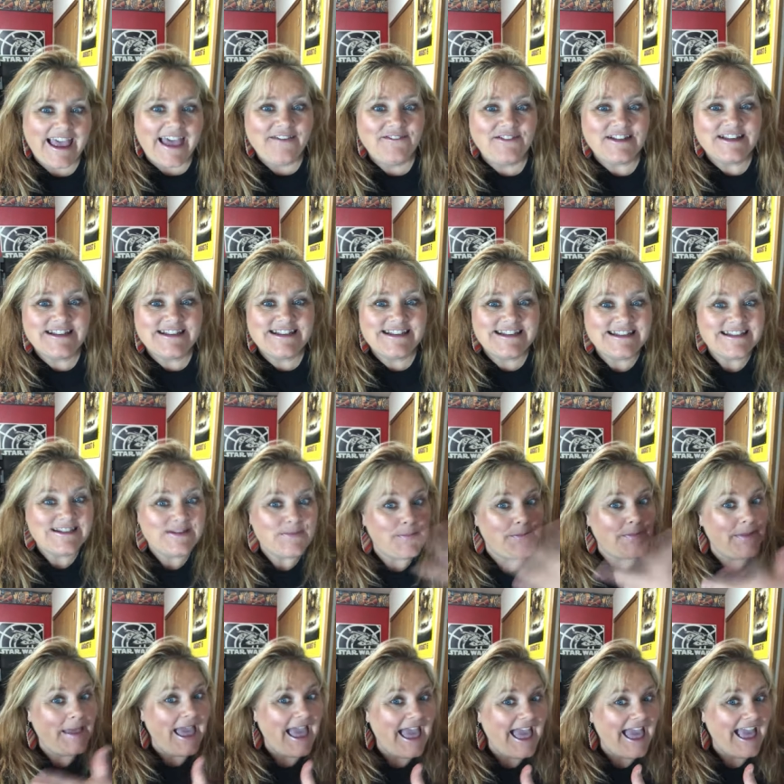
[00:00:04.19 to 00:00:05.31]
Evans is
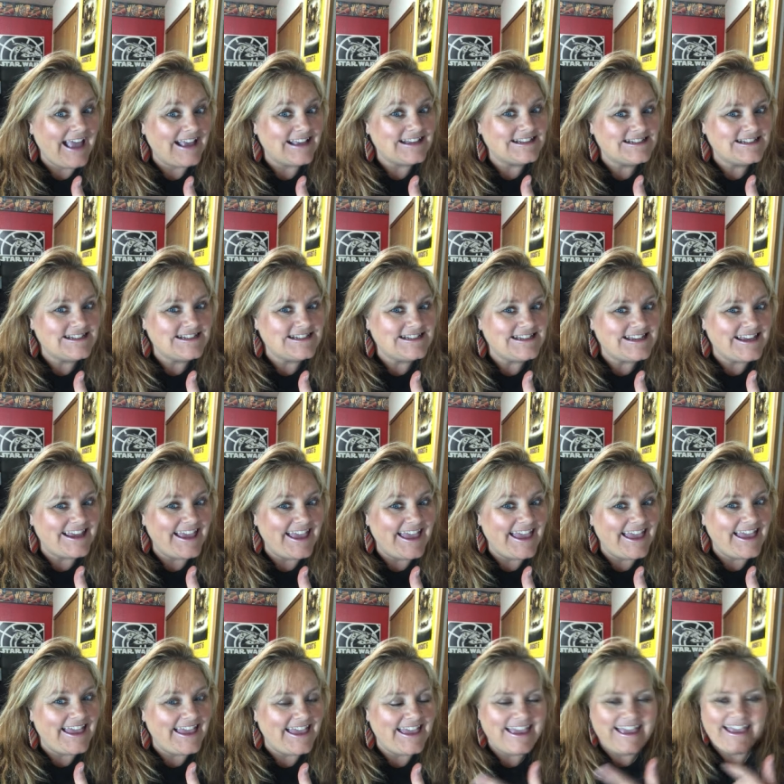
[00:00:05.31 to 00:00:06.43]
back
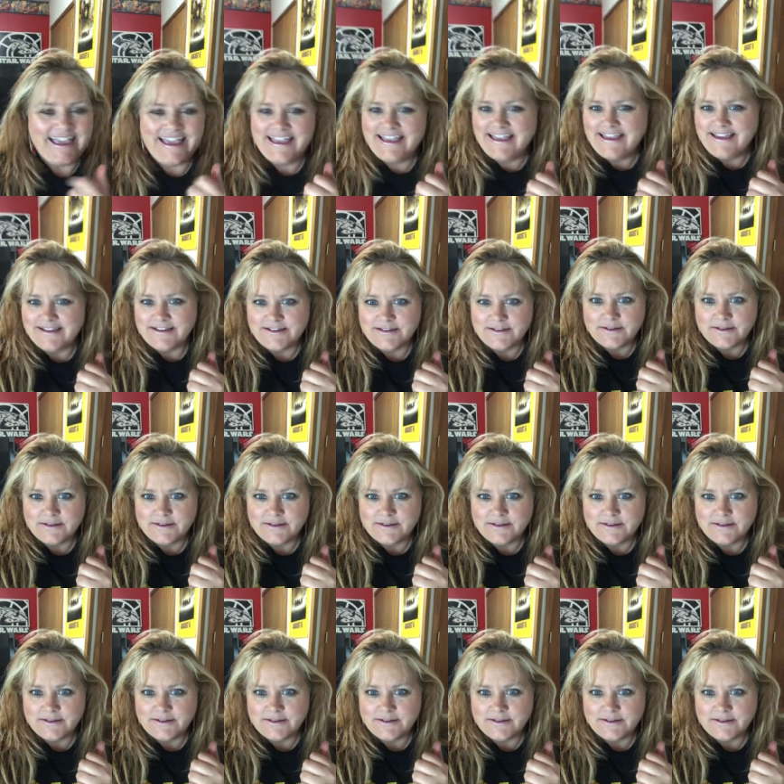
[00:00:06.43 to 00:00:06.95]
today.